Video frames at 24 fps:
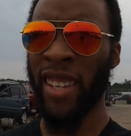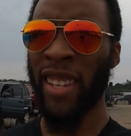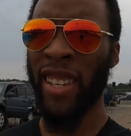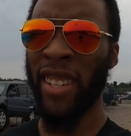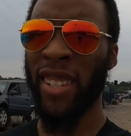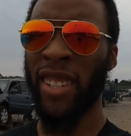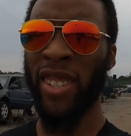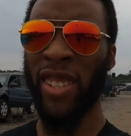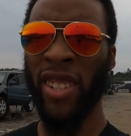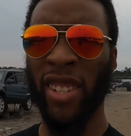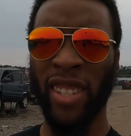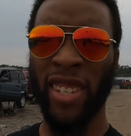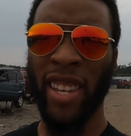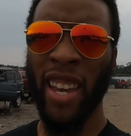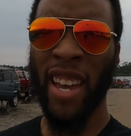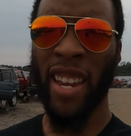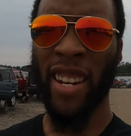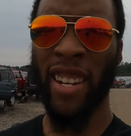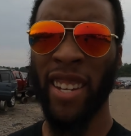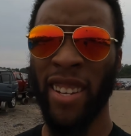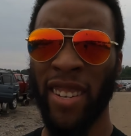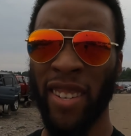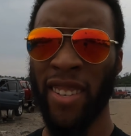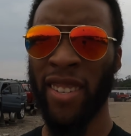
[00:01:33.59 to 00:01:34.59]
that just got
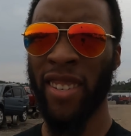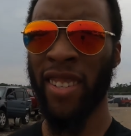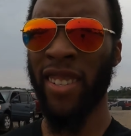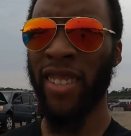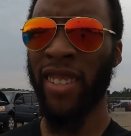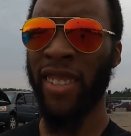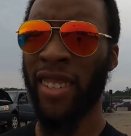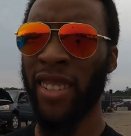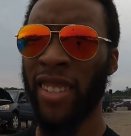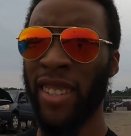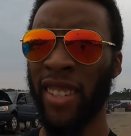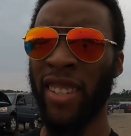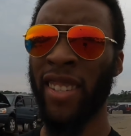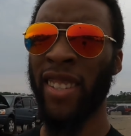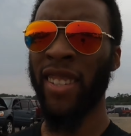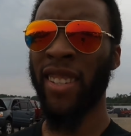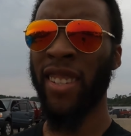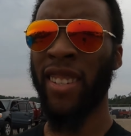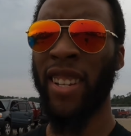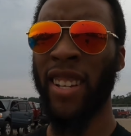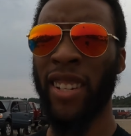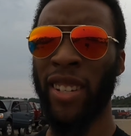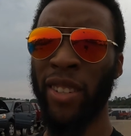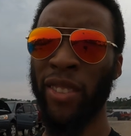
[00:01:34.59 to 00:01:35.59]
here
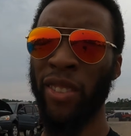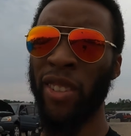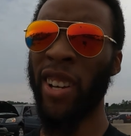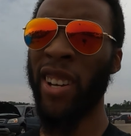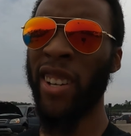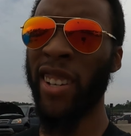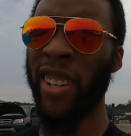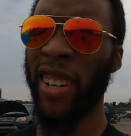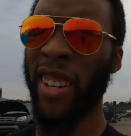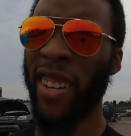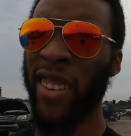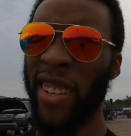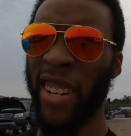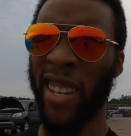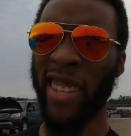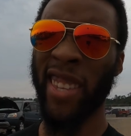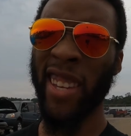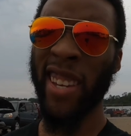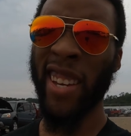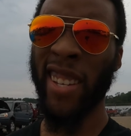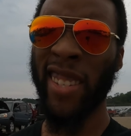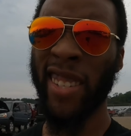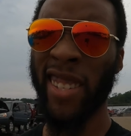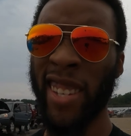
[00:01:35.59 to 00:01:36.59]
not too long ago, and I
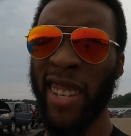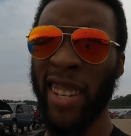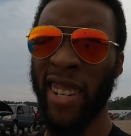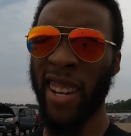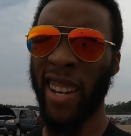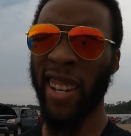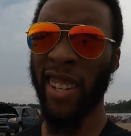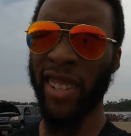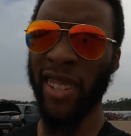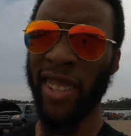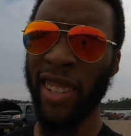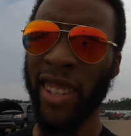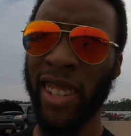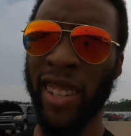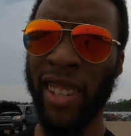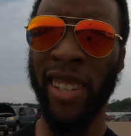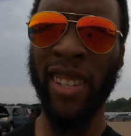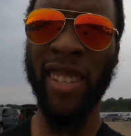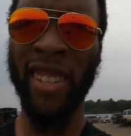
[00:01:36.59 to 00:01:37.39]
think I see it actually.